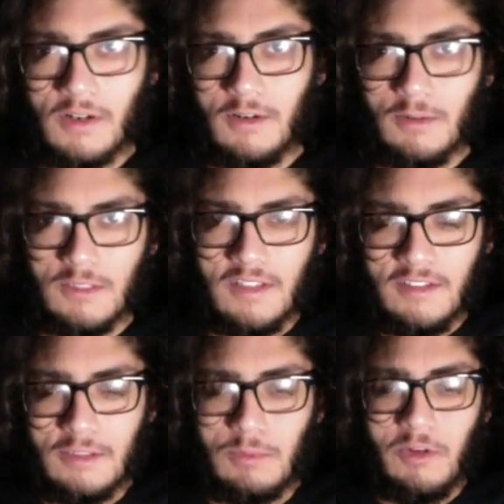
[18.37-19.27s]
knows at
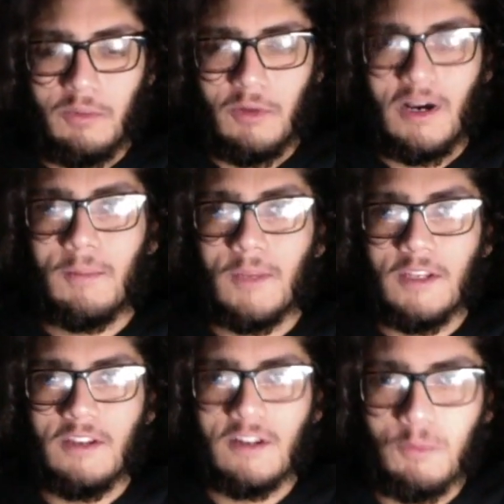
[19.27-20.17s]
this point, but I made
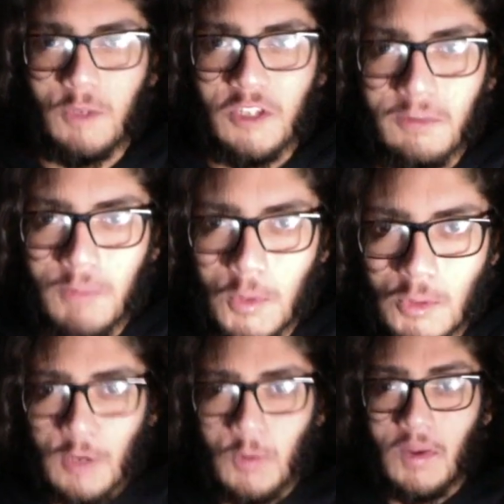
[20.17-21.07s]
a community
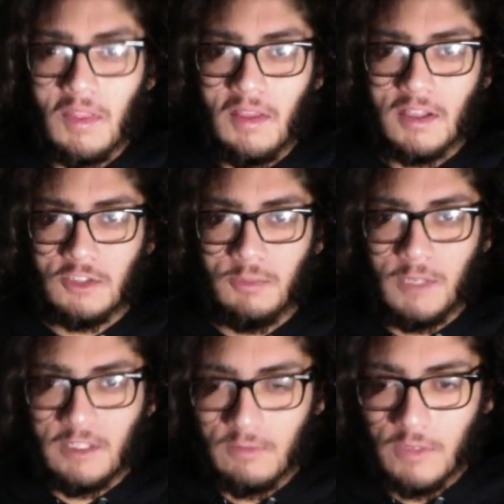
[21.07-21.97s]
post whether I should make
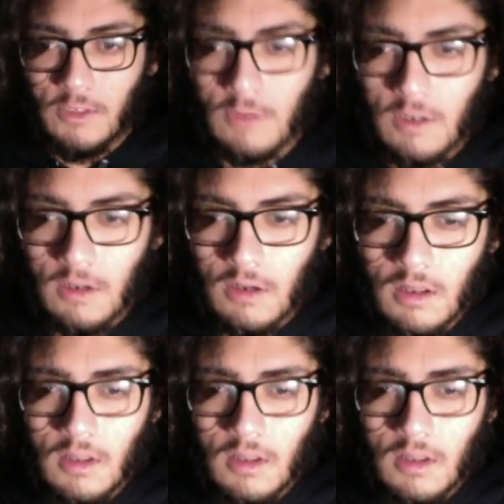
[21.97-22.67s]
this video or not.